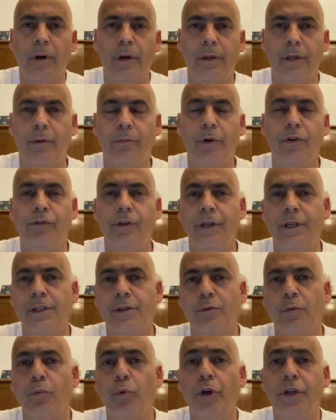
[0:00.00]
The question
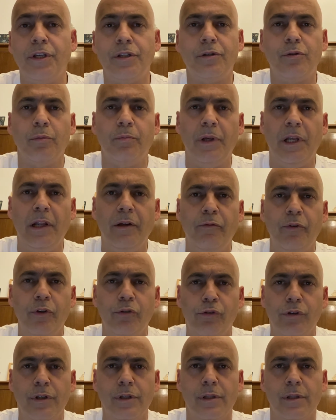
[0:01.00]
is, what is to believe in
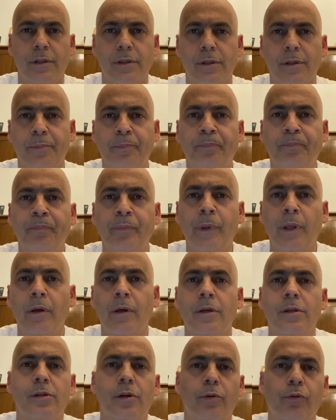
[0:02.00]
Jesus?
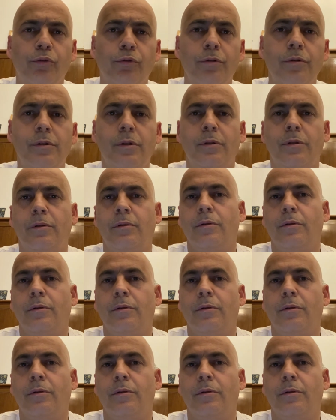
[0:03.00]
So Jews,